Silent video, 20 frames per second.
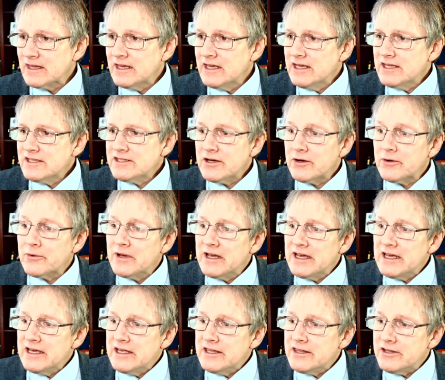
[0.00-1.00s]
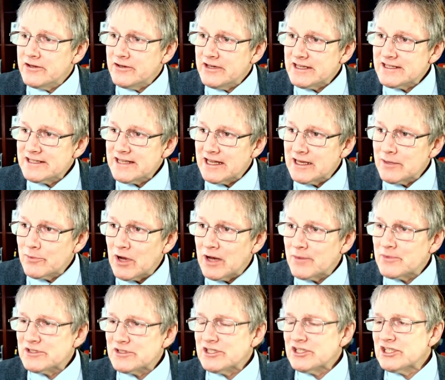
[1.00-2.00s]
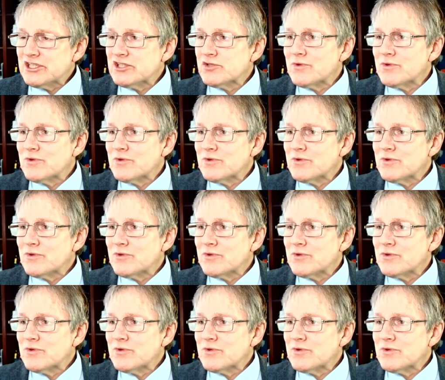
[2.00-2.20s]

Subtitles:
So the unique selling propositions